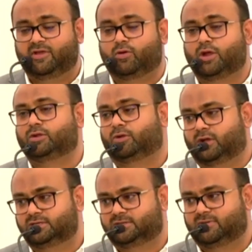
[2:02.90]
we are going to
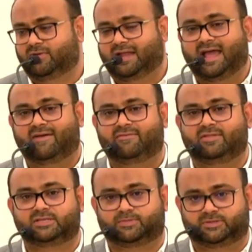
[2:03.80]
launch will have
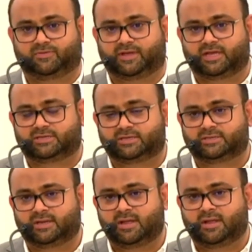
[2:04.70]
the
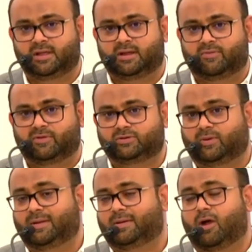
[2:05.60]
specifications which
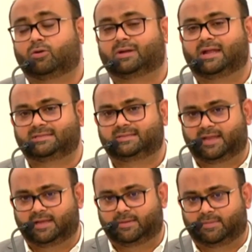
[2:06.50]
will outclass
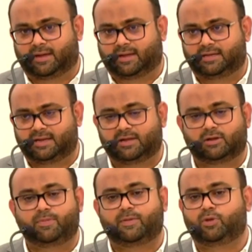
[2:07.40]
the Indian market, and it
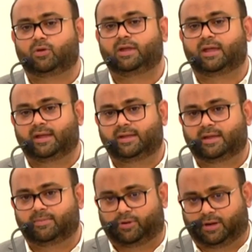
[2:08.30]
will be purely an
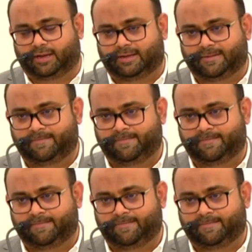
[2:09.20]
Indian product.